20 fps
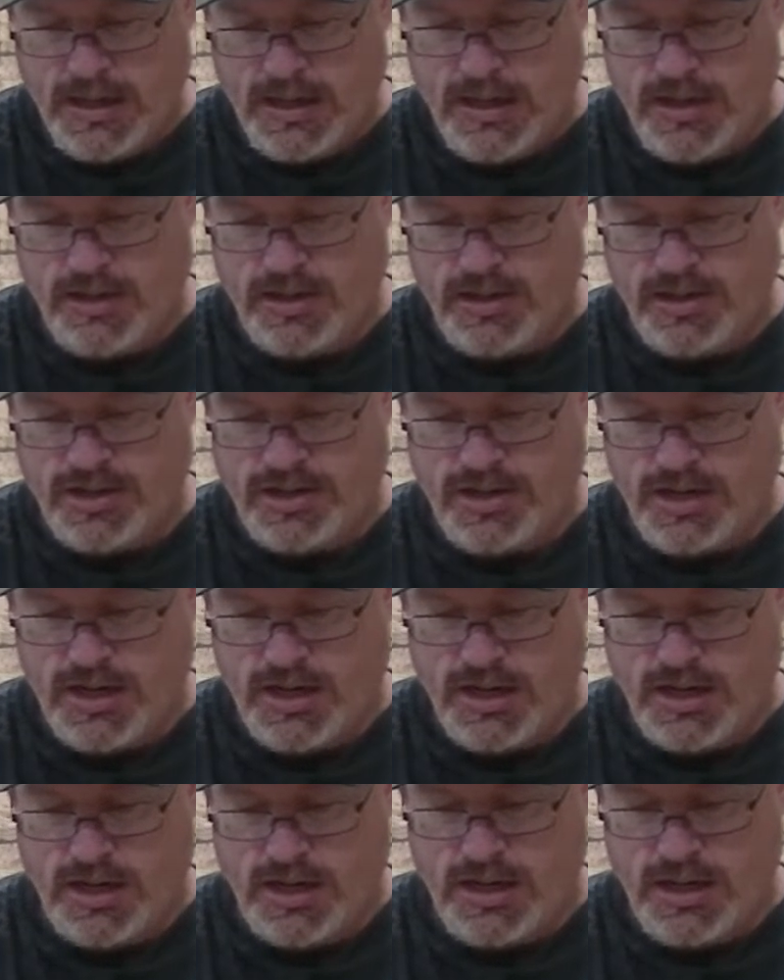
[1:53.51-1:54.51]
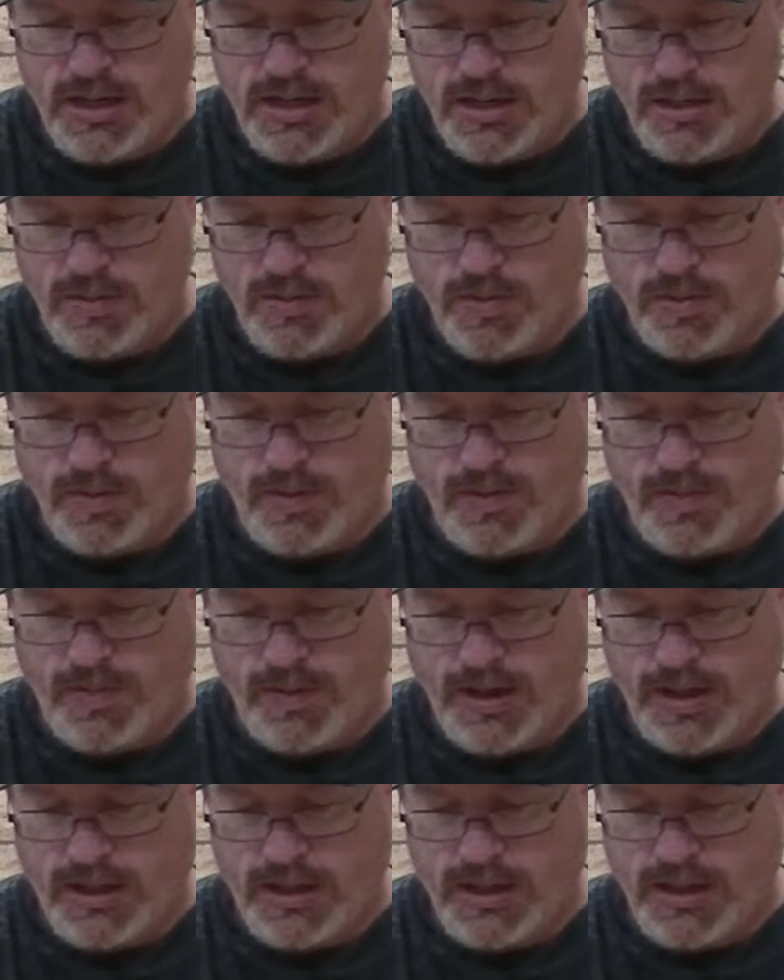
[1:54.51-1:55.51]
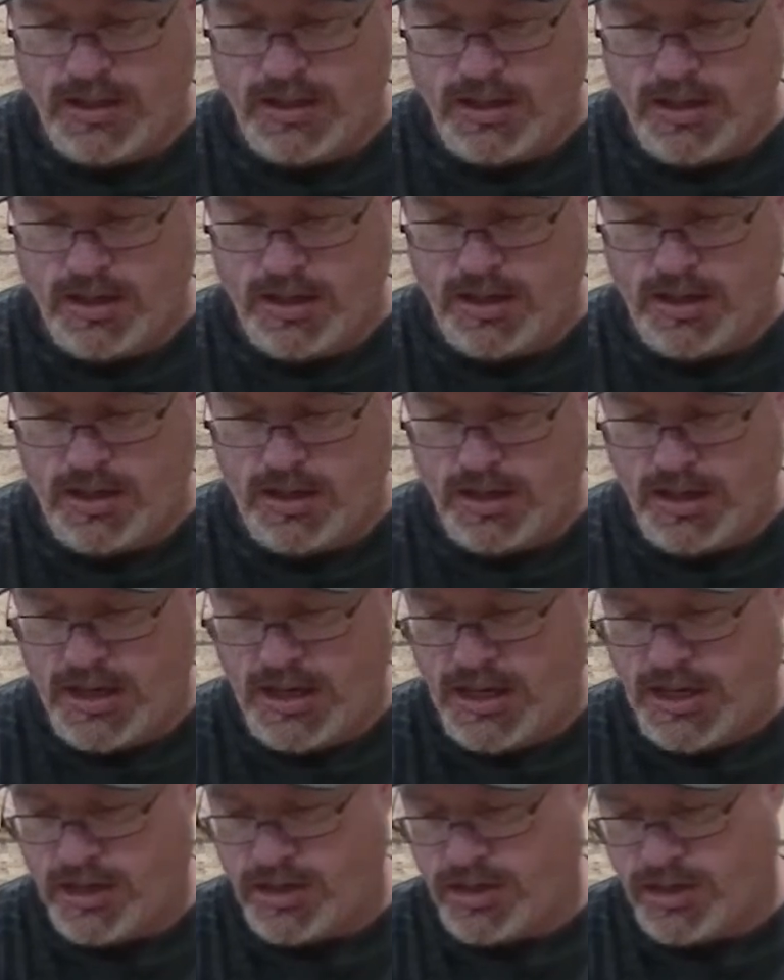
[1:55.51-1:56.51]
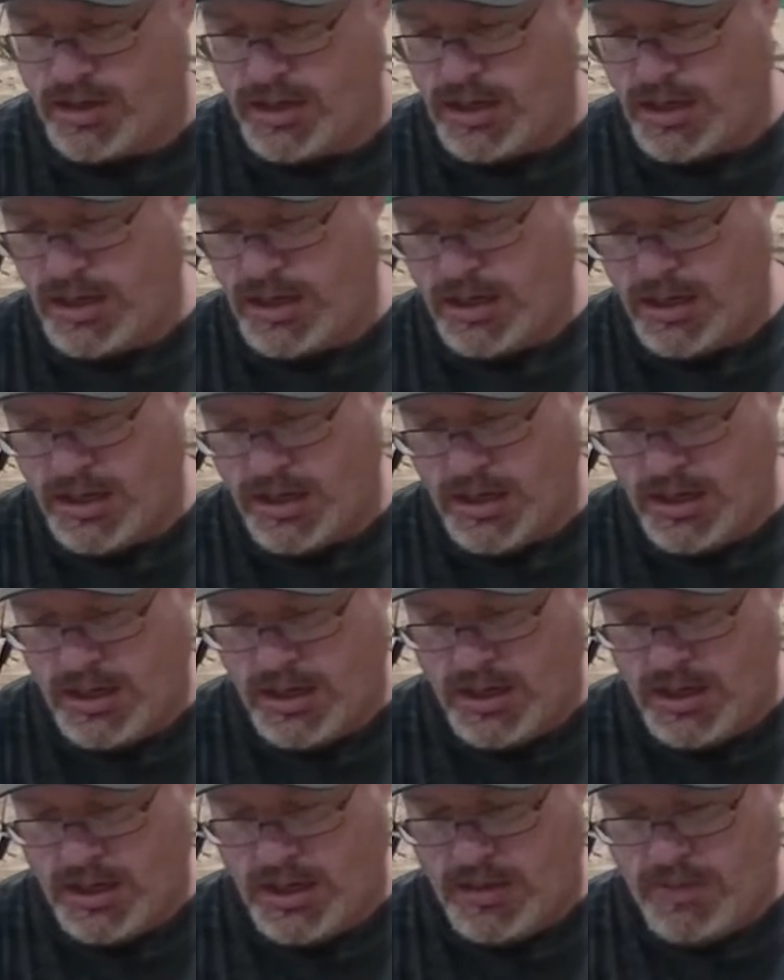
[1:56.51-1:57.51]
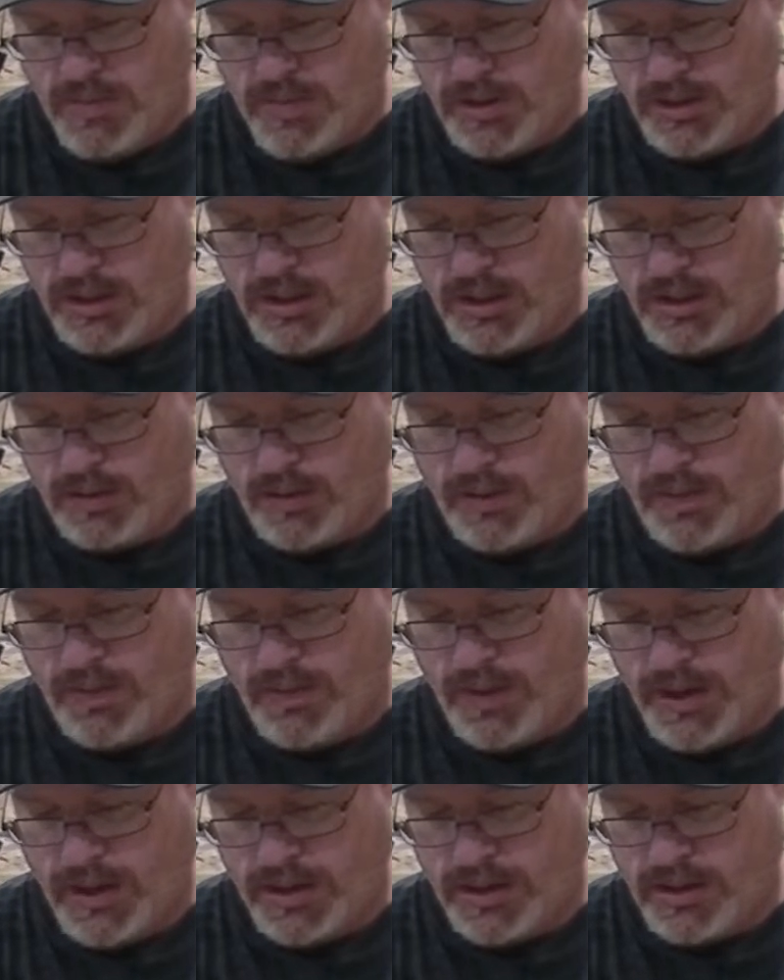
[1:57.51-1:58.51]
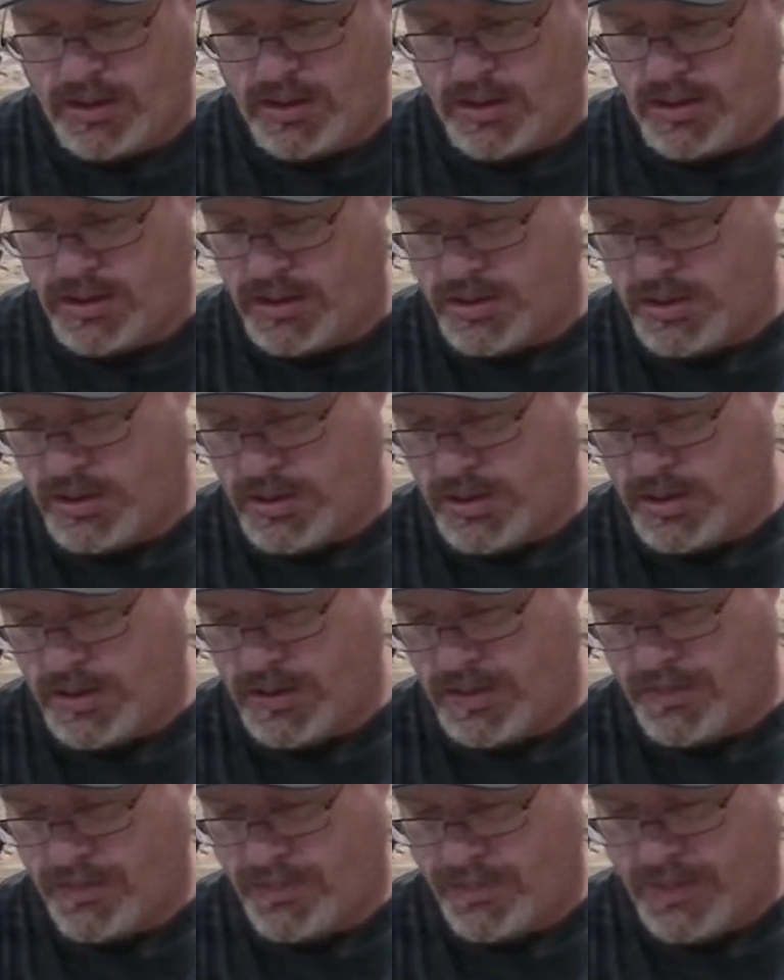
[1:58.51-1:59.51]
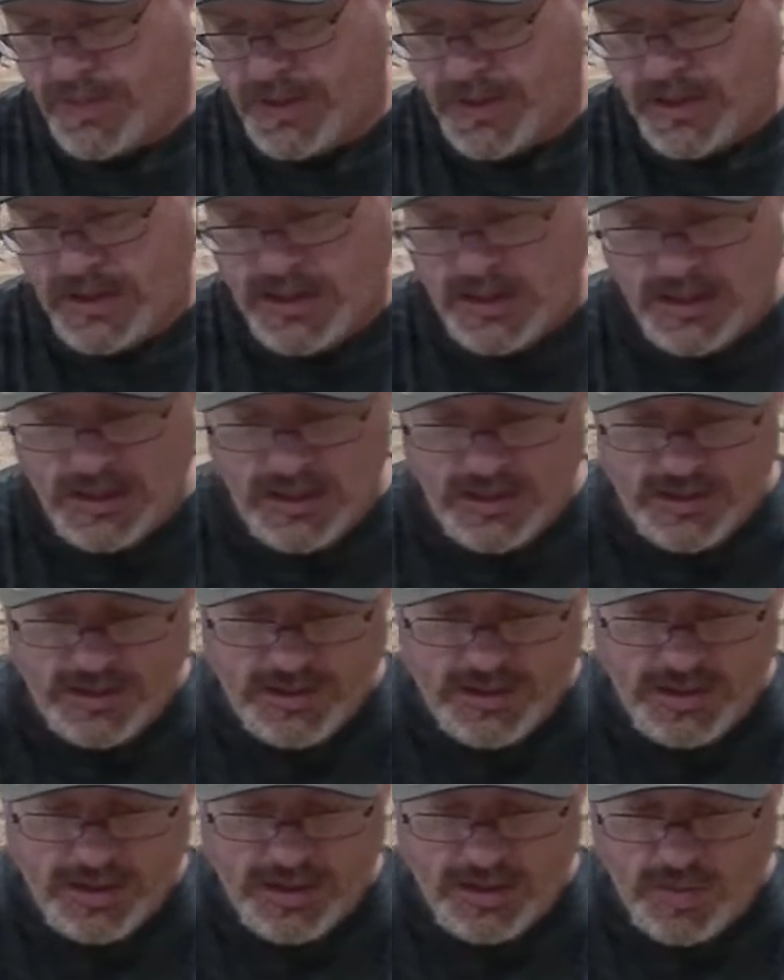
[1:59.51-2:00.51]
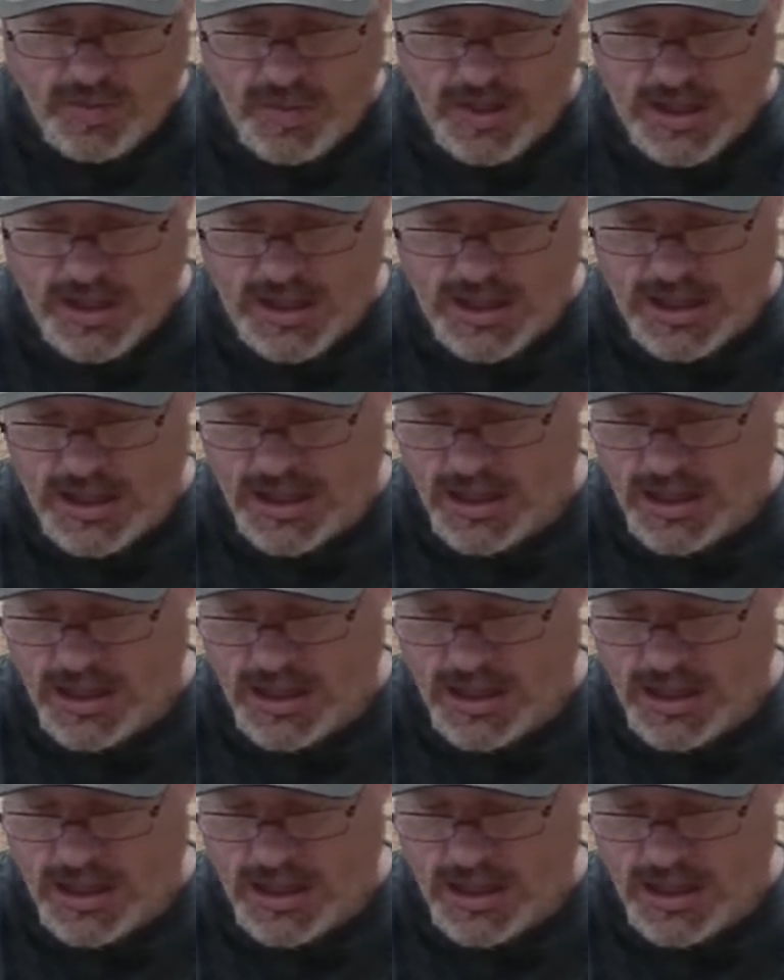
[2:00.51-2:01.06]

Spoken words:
and the sun will reflect in there, and you could actually put these reflectors in such a way